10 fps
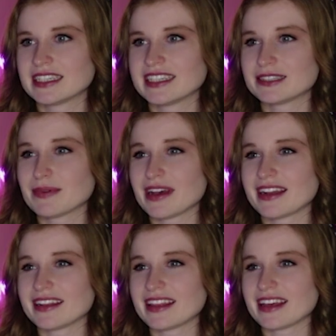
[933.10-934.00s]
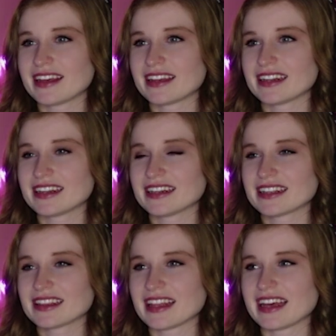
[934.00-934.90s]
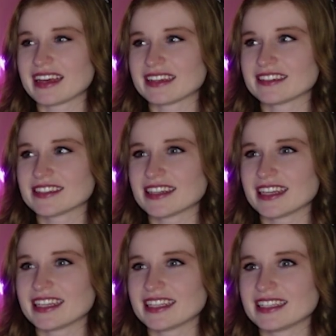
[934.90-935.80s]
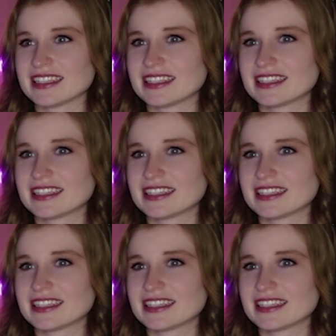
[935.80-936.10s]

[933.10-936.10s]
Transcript: He's behind that, right?